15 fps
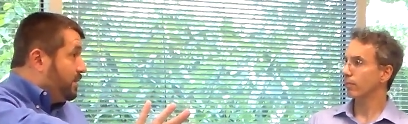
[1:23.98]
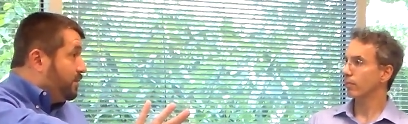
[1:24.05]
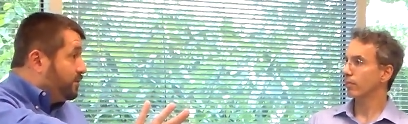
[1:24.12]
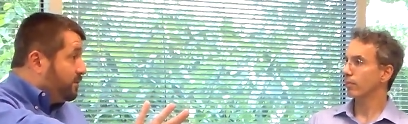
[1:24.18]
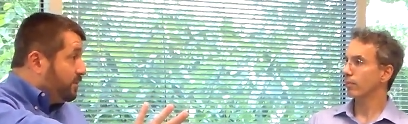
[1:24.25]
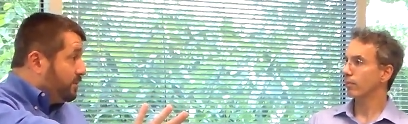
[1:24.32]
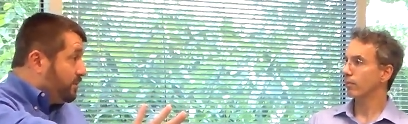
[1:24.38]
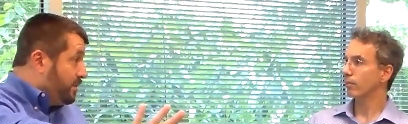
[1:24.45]

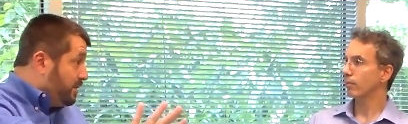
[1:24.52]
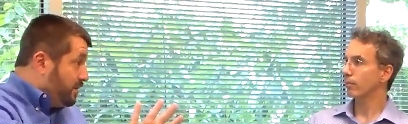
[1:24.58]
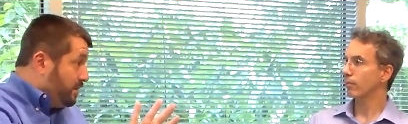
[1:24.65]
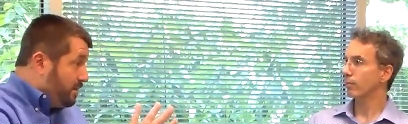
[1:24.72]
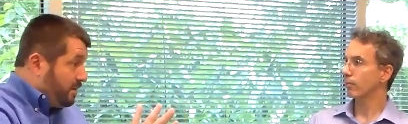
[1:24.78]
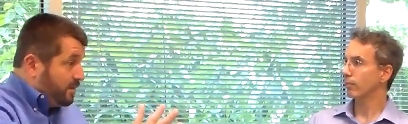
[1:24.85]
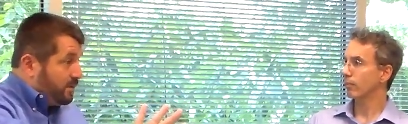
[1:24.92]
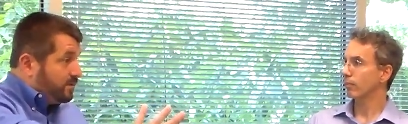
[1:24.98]
Speaker 1: closer
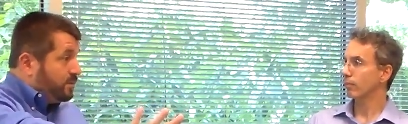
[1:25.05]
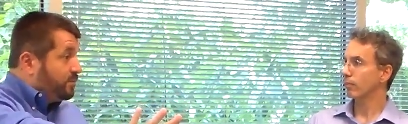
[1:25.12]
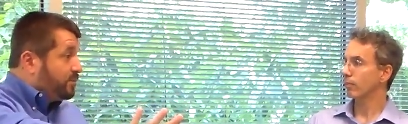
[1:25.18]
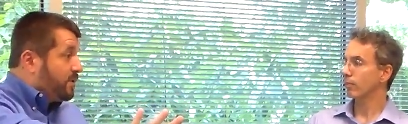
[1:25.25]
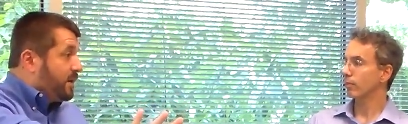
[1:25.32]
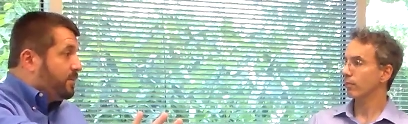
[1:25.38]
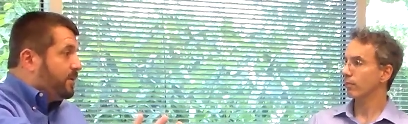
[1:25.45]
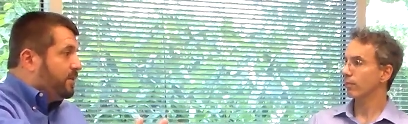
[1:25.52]
to the, the
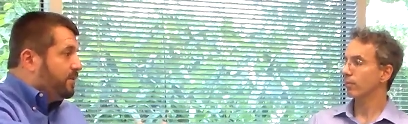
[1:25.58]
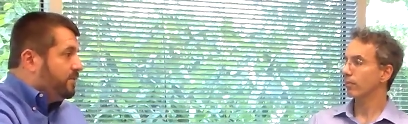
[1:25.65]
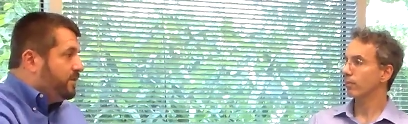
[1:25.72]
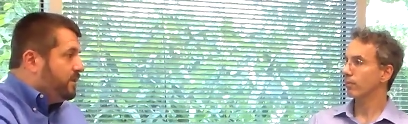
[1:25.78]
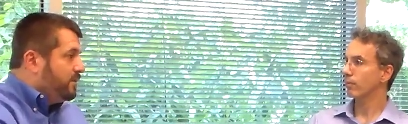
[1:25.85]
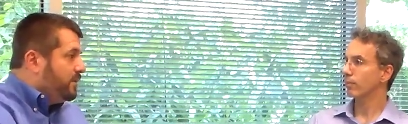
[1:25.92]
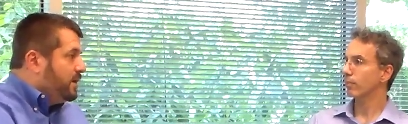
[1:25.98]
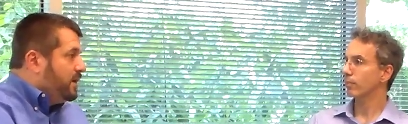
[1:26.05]
subscriber out
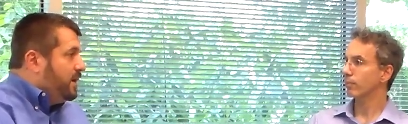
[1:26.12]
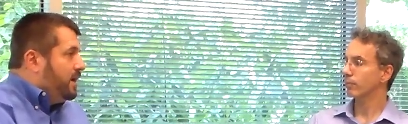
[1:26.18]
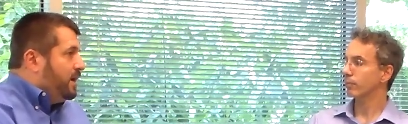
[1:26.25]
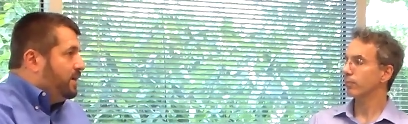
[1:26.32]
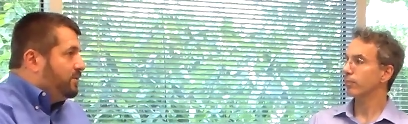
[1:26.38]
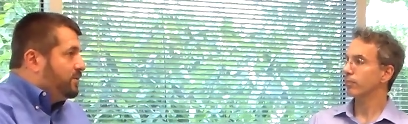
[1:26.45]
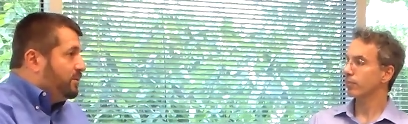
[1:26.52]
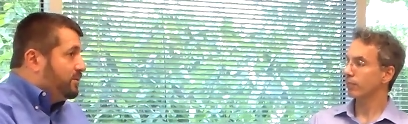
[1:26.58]
in the field.
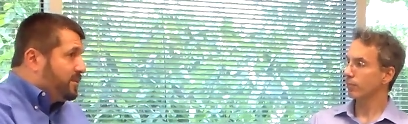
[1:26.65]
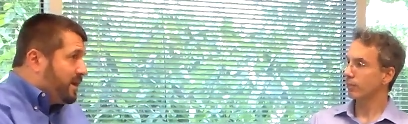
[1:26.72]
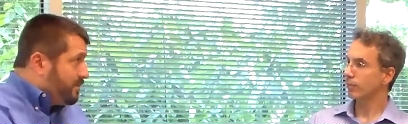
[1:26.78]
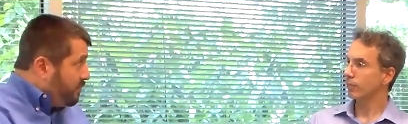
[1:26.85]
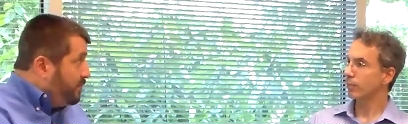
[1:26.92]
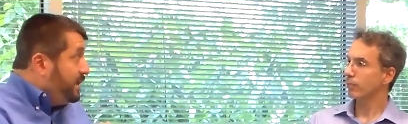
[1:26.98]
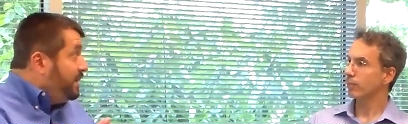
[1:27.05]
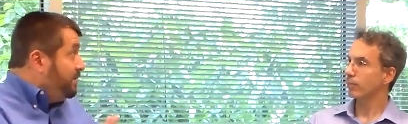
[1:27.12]
And so
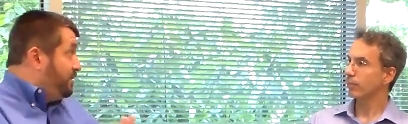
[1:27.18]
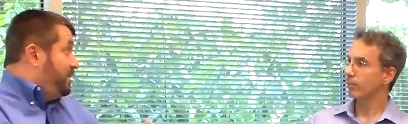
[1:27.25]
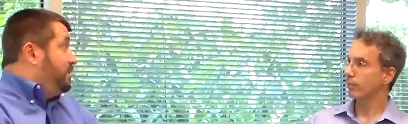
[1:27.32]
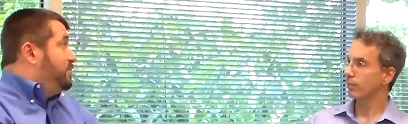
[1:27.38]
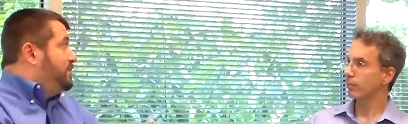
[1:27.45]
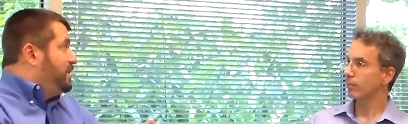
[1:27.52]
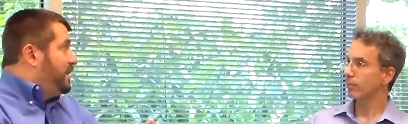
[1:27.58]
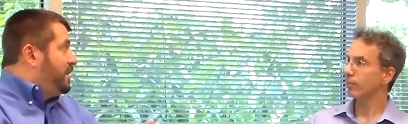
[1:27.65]
it's kind of a
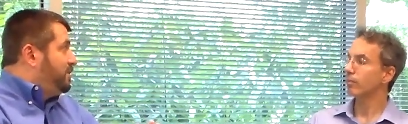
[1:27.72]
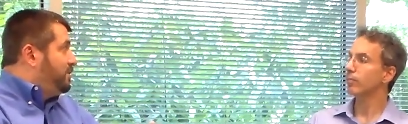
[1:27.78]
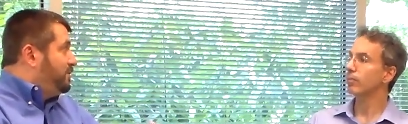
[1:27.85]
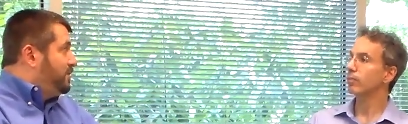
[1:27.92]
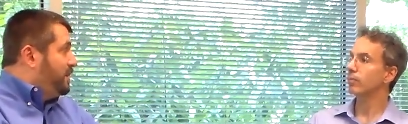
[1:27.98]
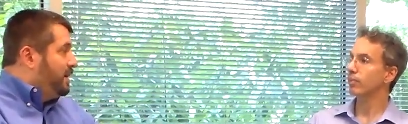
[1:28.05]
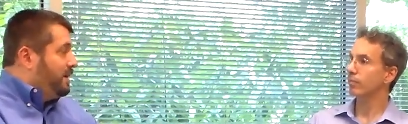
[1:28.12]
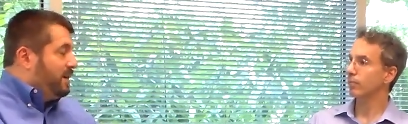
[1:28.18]
mini C M T
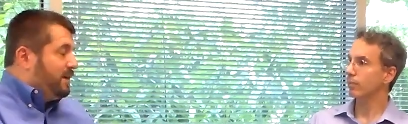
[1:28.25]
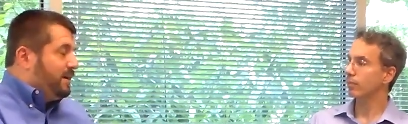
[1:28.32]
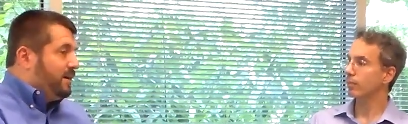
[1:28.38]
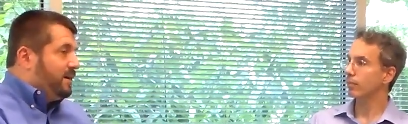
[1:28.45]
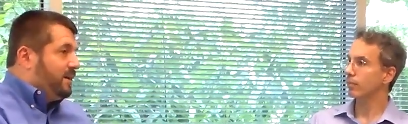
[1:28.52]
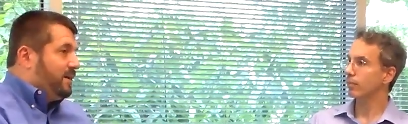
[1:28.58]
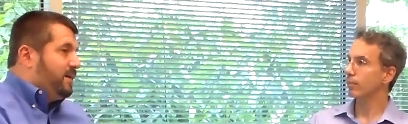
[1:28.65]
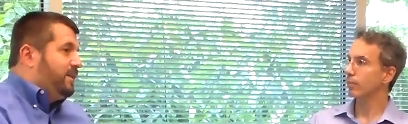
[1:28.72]
S mm-hmm.
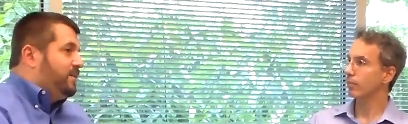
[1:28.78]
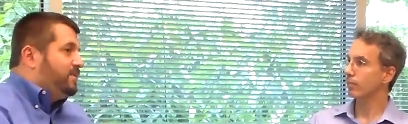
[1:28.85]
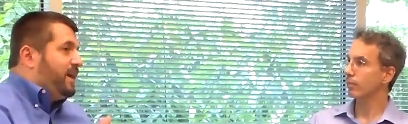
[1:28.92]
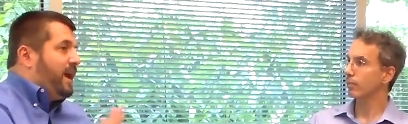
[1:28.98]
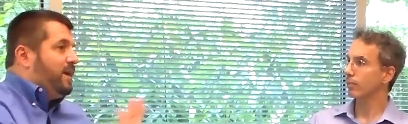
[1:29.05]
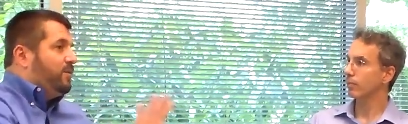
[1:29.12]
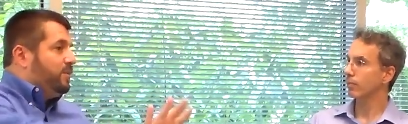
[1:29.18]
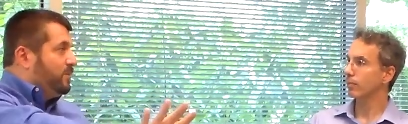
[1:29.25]
uh,
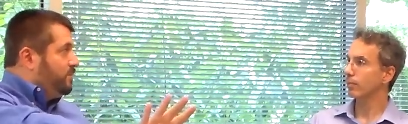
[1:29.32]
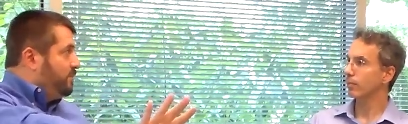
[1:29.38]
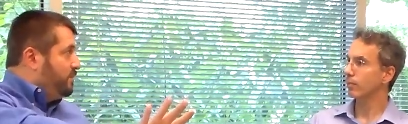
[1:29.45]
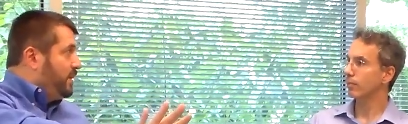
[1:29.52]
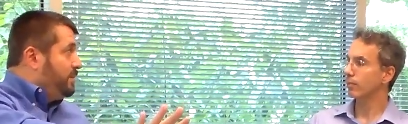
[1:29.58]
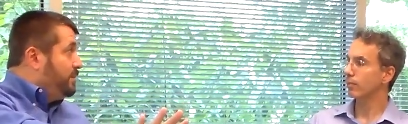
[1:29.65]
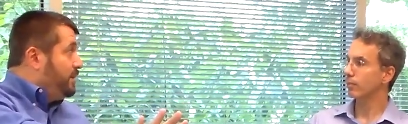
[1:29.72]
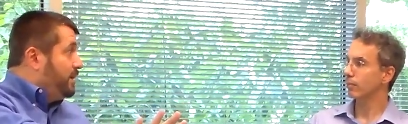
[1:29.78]
that's out
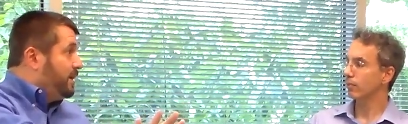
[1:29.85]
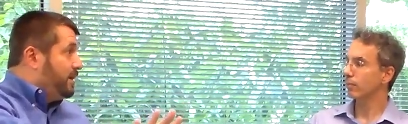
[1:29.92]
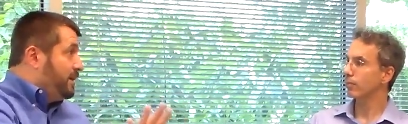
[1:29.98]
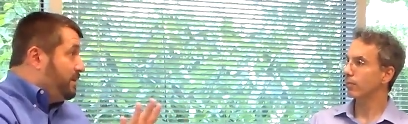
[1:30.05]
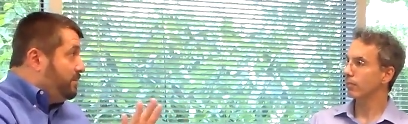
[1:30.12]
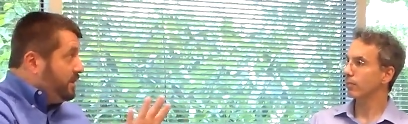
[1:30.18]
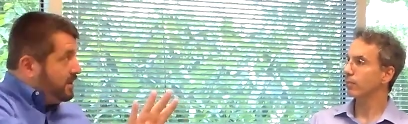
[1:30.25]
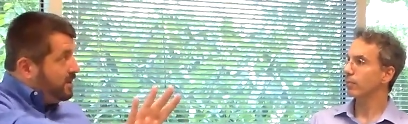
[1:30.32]

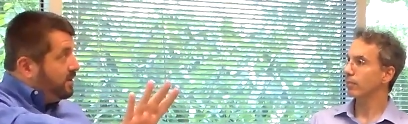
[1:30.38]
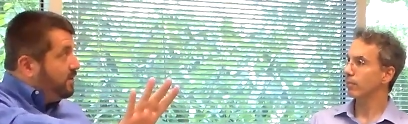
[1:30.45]
maybe at an M D